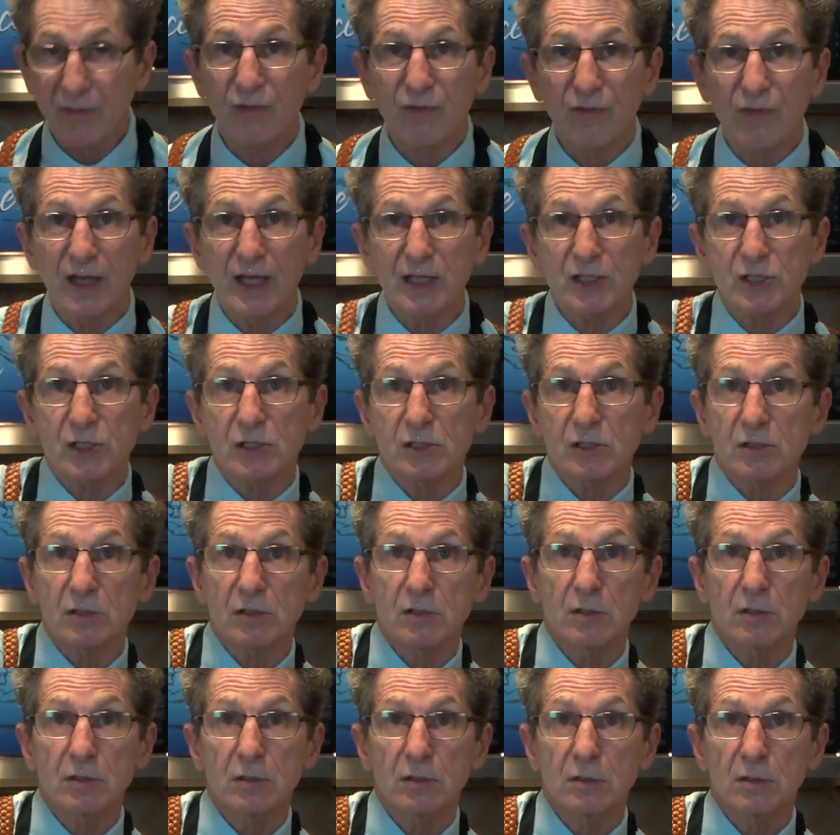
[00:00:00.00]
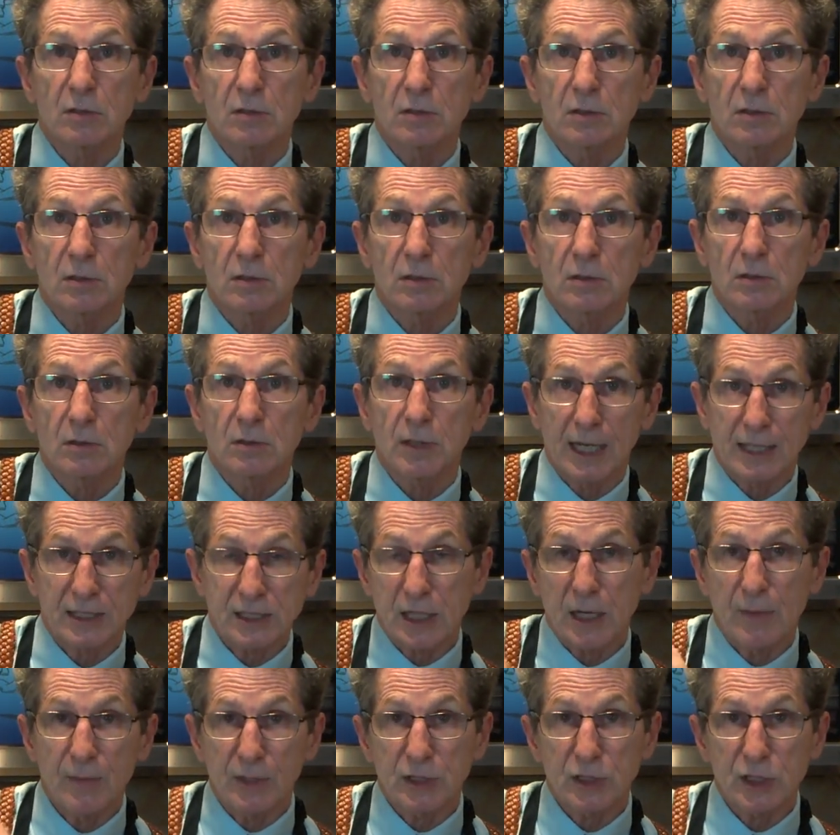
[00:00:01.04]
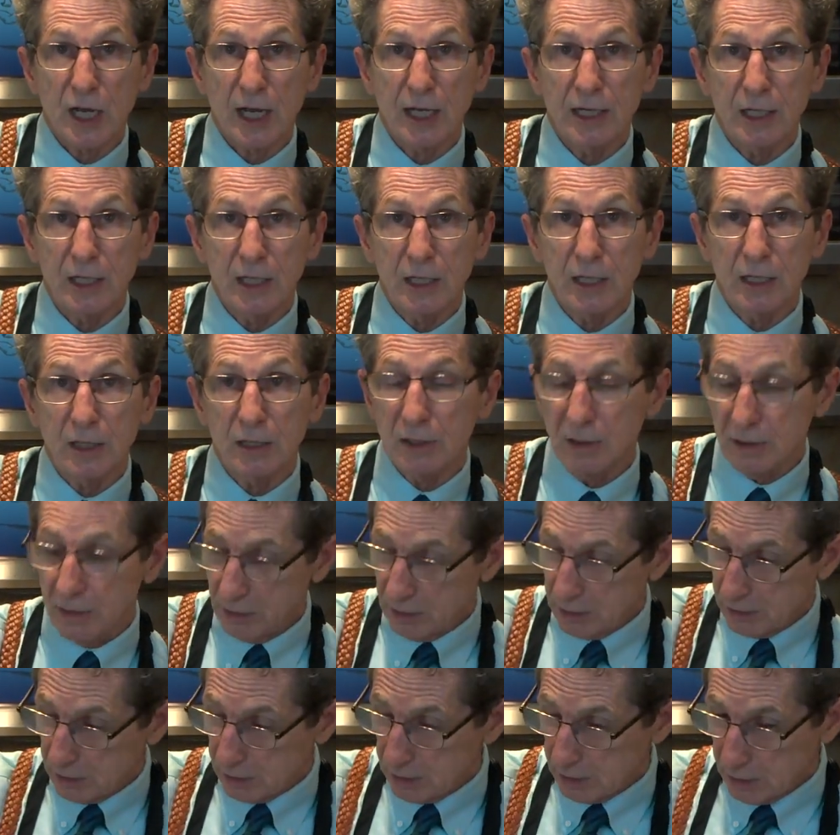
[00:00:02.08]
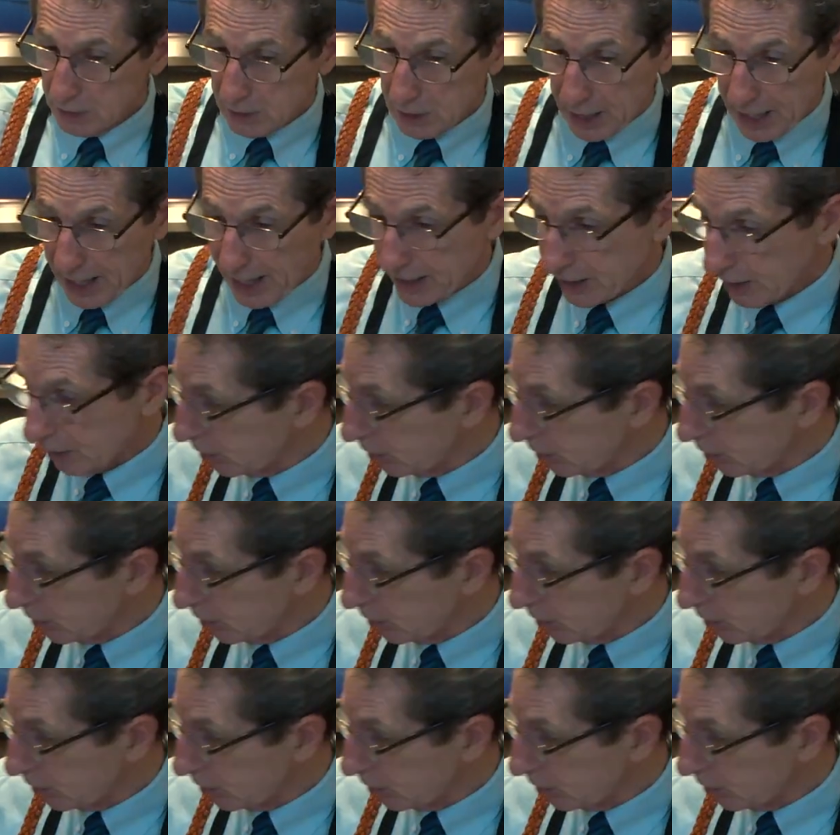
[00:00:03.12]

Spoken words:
fist. That's how much I need. I had